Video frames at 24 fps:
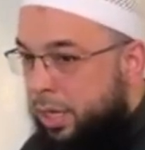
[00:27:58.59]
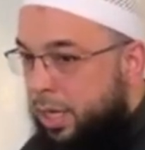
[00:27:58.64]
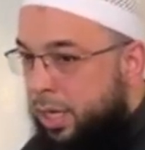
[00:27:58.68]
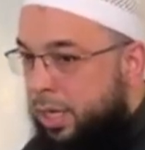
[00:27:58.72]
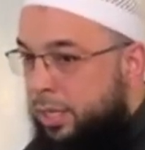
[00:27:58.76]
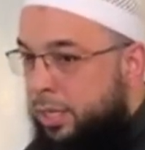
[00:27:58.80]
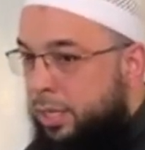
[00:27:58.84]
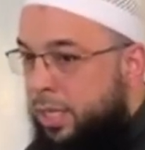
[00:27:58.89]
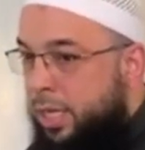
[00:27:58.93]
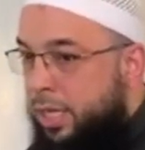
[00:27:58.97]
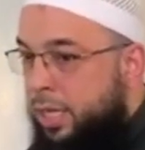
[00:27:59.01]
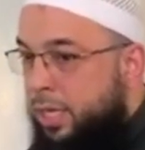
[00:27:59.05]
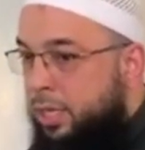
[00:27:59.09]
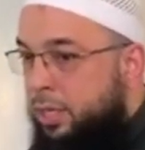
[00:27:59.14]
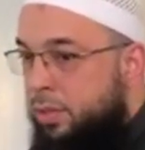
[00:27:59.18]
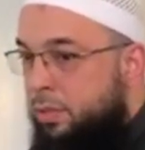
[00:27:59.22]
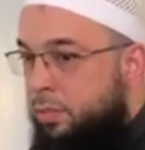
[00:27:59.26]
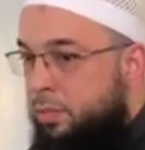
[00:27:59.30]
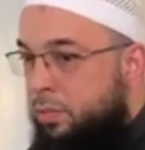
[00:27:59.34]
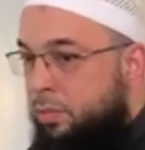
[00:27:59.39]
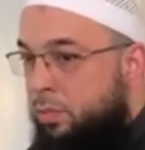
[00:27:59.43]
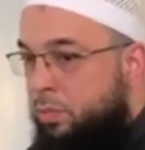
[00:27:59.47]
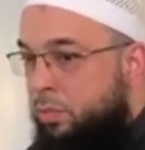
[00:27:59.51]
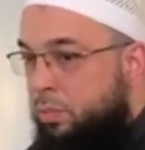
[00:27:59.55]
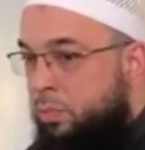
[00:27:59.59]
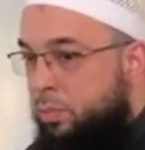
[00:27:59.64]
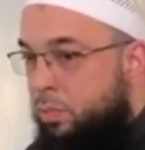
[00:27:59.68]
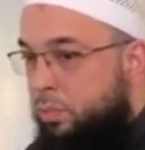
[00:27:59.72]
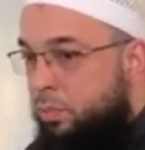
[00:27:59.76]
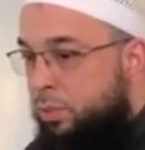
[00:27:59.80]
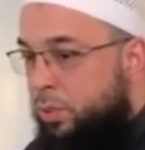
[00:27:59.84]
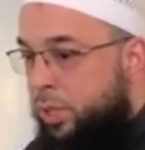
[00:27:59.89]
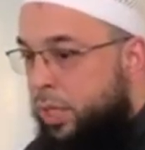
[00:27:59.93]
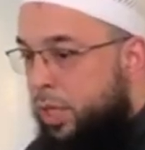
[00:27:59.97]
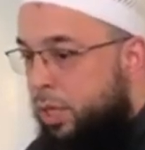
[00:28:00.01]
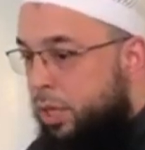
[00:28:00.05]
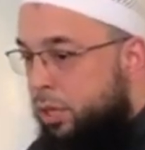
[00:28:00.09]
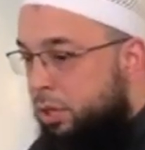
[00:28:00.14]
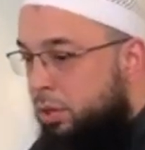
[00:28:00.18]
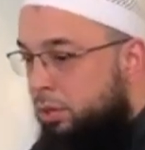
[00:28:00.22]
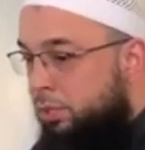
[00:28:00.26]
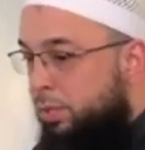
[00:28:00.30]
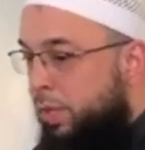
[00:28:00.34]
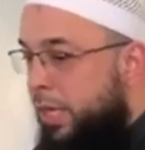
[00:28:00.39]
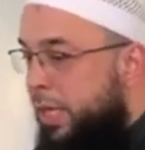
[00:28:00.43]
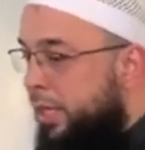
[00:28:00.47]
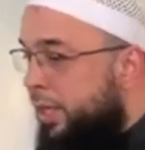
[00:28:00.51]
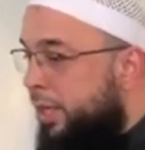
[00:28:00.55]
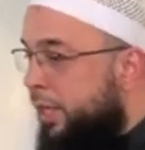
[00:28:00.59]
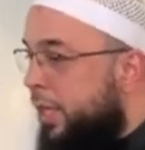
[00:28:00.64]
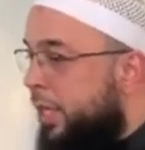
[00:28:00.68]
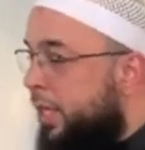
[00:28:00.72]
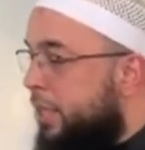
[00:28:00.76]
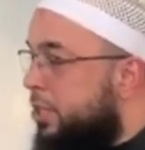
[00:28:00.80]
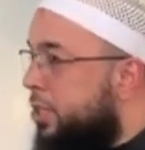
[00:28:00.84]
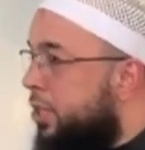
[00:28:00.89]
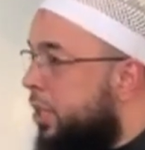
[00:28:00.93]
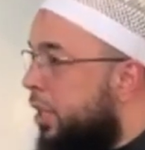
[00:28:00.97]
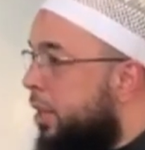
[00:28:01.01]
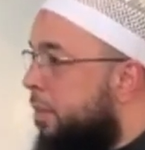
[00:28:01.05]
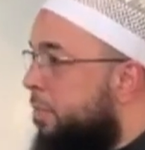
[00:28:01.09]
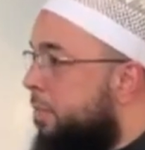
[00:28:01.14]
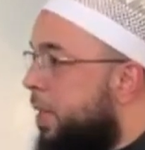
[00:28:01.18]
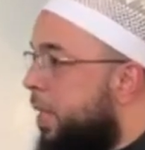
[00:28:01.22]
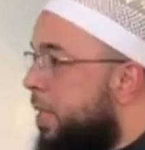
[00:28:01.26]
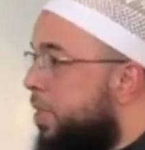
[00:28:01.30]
And then there are three things that are